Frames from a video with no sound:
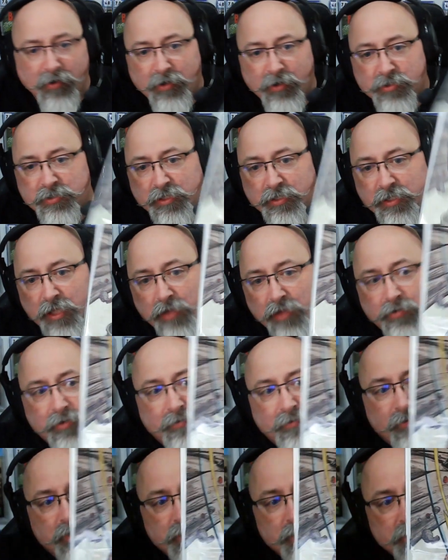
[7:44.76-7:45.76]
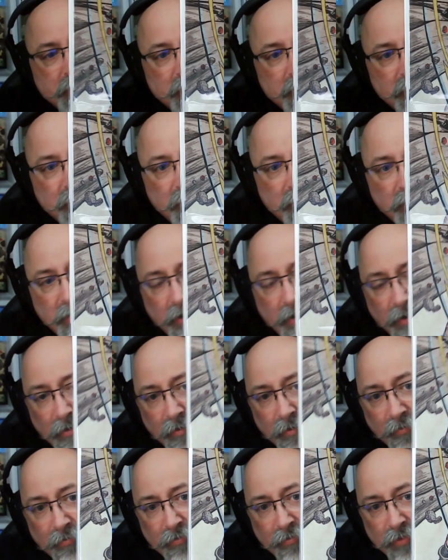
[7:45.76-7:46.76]
colored version
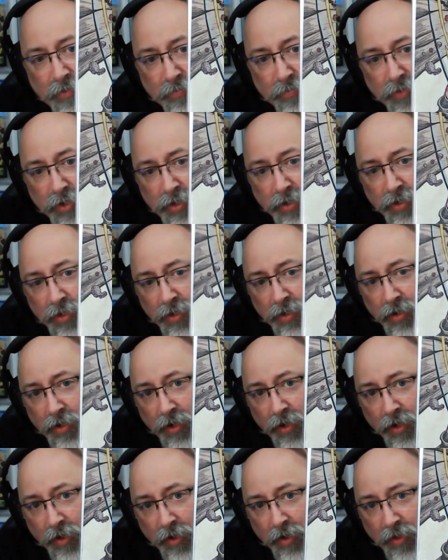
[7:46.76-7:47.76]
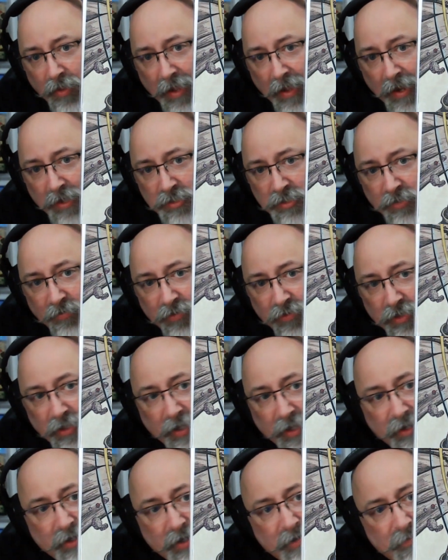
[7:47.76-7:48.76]
of the book, Acts of
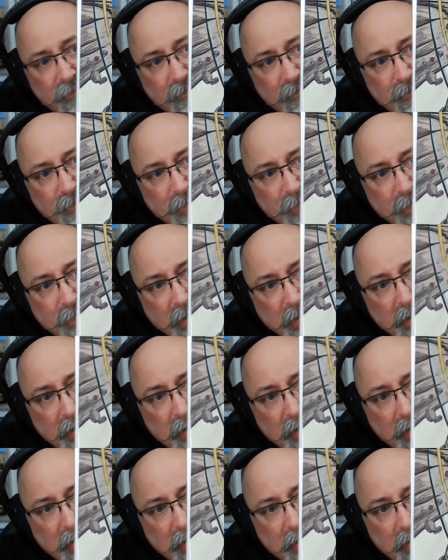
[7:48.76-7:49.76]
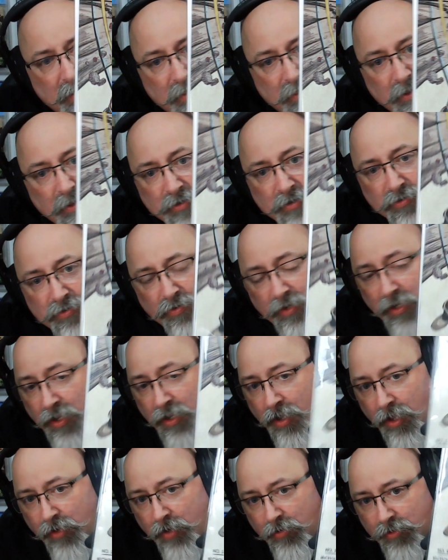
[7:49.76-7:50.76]
Helena. There's only
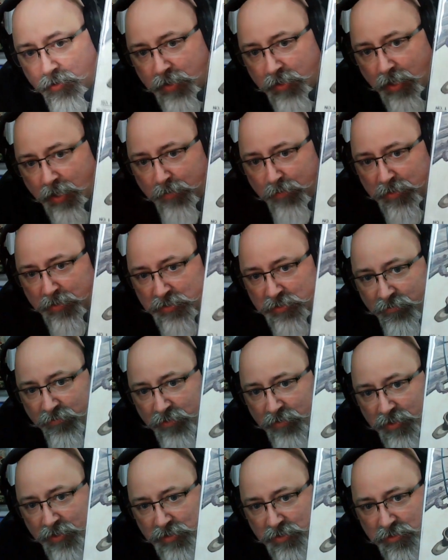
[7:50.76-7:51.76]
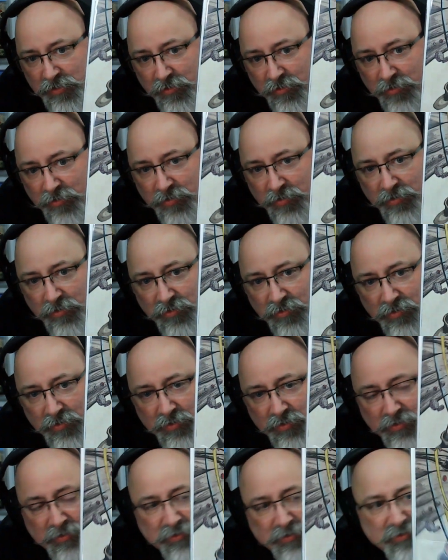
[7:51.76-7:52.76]
100 copies of this that are
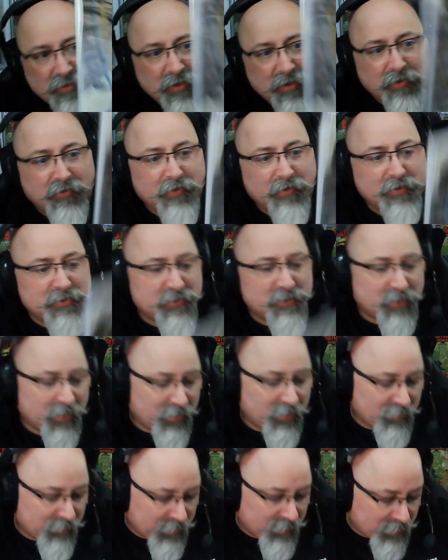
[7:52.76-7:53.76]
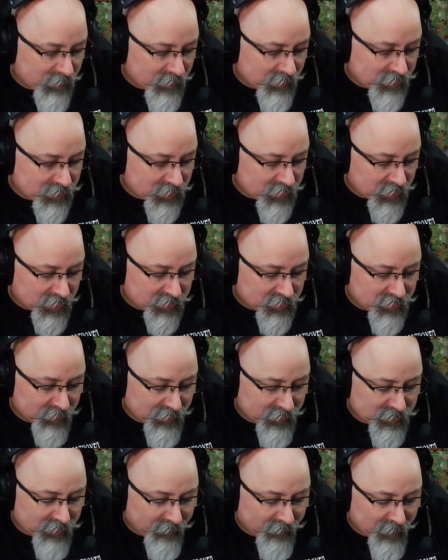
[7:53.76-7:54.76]
colored and signed. Apparently, this COE
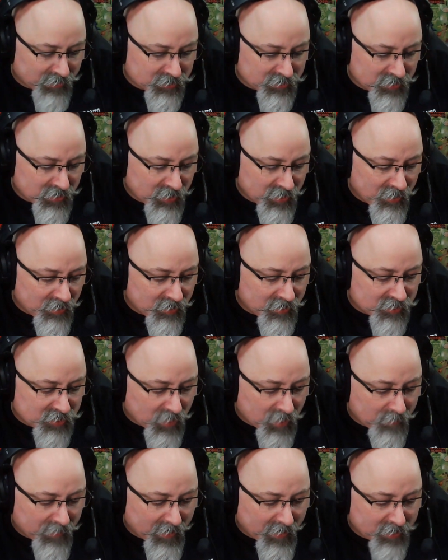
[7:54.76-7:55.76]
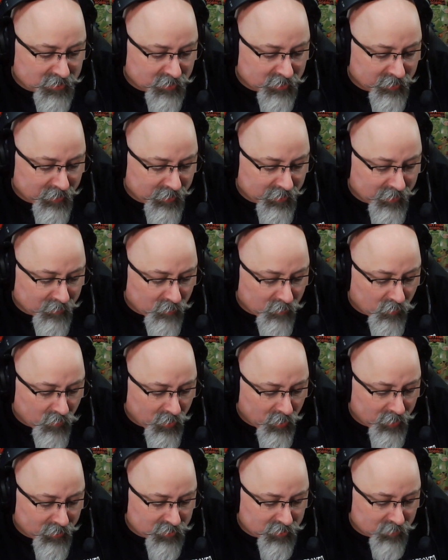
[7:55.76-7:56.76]
certifies this copy, Acts of Helena number 1,
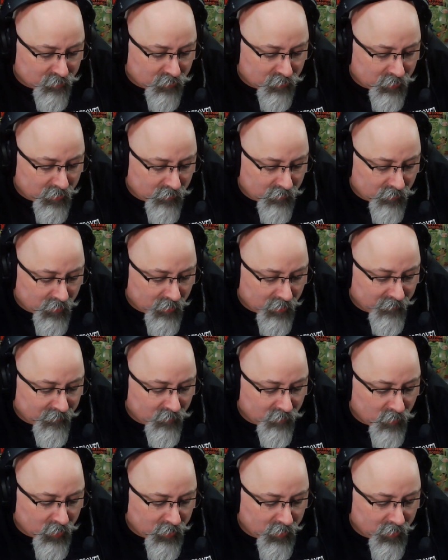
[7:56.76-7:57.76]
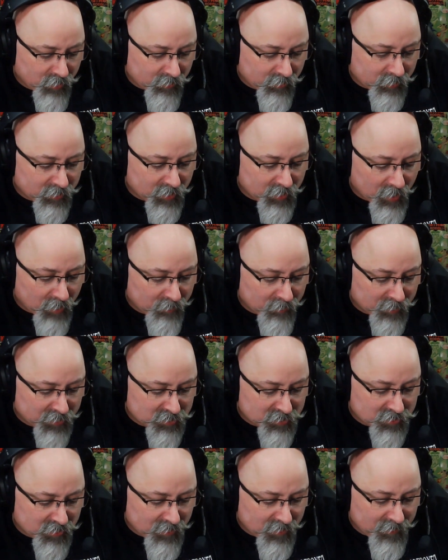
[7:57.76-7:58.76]
is a print run of 100 copies
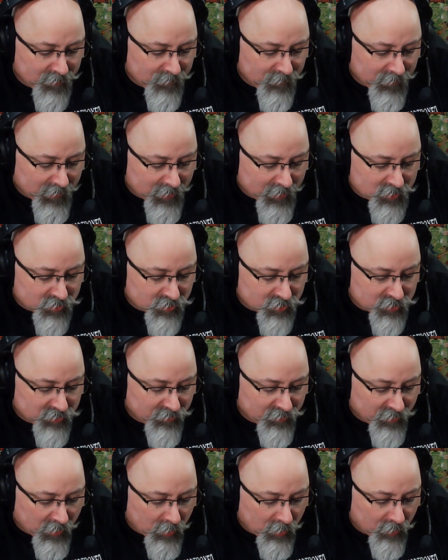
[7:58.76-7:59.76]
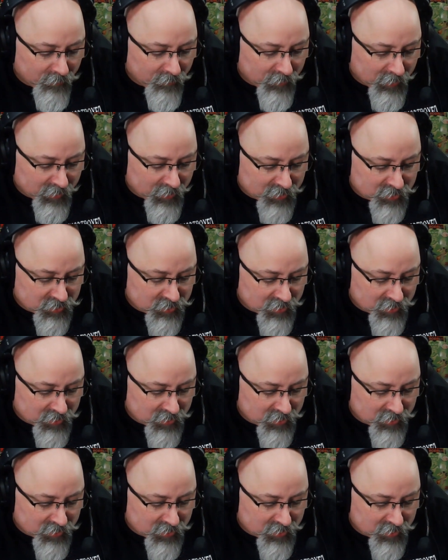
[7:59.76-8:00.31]
exclusive for our authentic, signed